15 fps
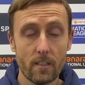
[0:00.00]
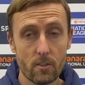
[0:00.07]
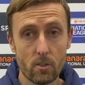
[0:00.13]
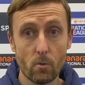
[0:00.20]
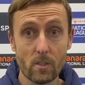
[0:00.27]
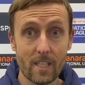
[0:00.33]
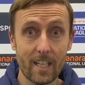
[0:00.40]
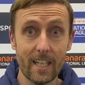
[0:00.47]
So
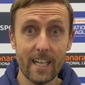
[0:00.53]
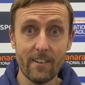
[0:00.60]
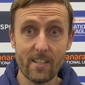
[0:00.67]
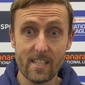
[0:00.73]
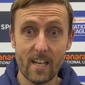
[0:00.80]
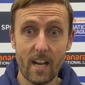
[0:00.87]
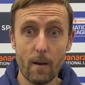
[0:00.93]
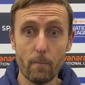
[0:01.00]
it's clear
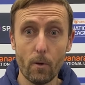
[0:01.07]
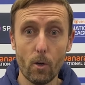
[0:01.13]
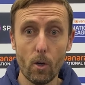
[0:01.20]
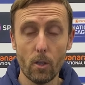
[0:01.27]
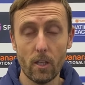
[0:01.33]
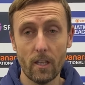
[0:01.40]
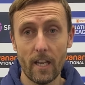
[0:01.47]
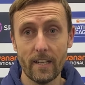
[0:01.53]
it's our
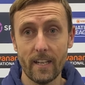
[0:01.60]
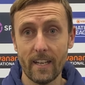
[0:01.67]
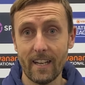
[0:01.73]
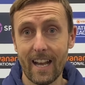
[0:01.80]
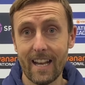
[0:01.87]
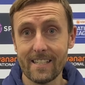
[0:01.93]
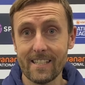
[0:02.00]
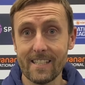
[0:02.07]
ball. And then
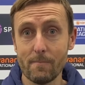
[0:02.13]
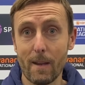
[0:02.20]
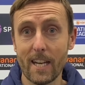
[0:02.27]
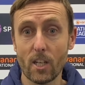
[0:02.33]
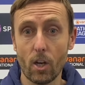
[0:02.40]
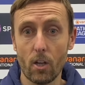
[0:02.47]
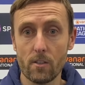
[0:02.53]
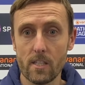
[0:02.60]
as he's
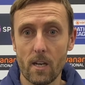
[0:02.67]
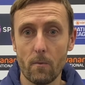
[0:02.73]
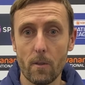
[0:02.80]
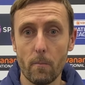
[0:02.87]
made contact